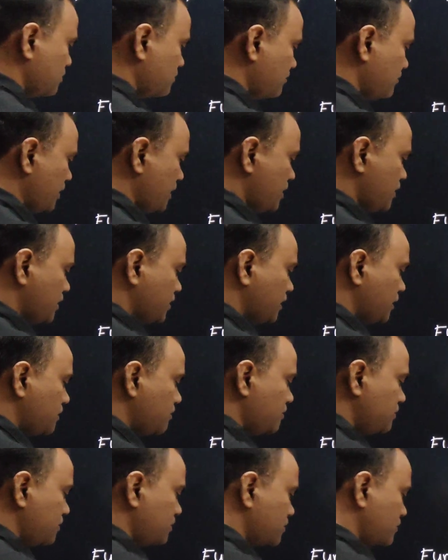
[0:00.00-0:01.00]
In malic
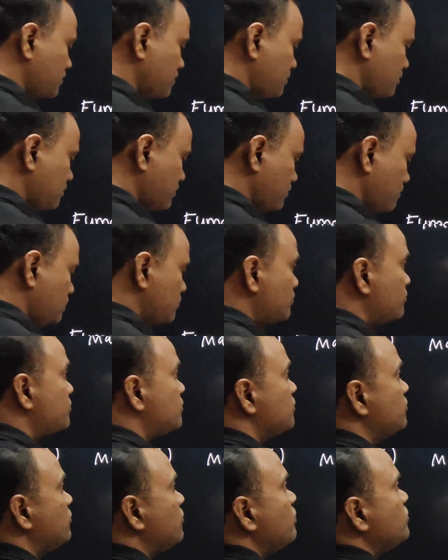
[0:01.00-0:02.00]
acid, two
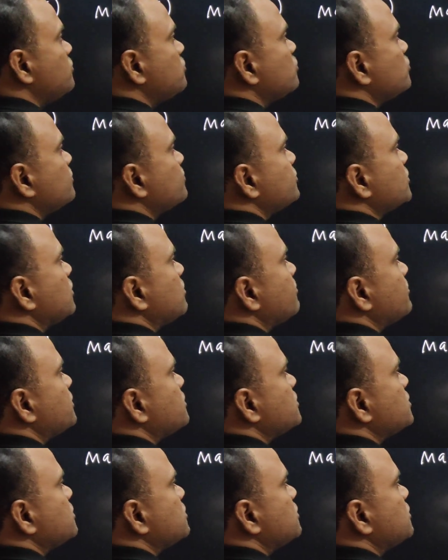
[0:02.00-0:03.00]
COH groups are
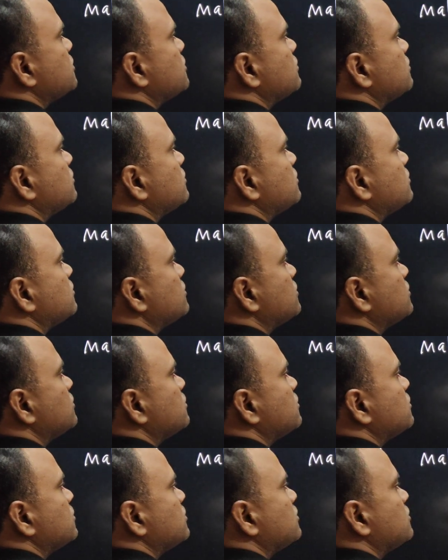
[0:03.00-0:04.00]
present in
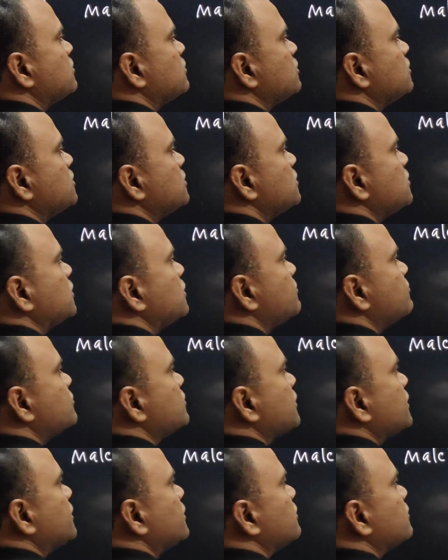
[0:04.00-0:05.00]
same
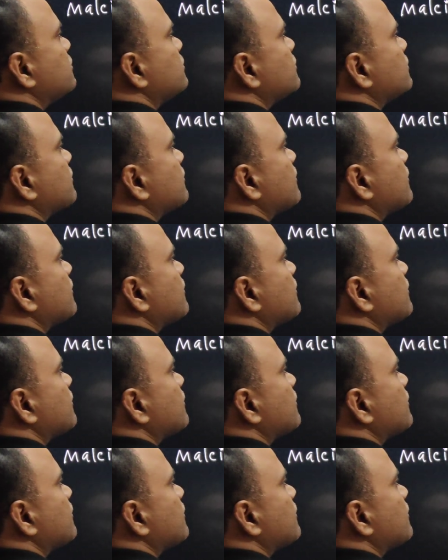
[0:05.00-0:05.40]
side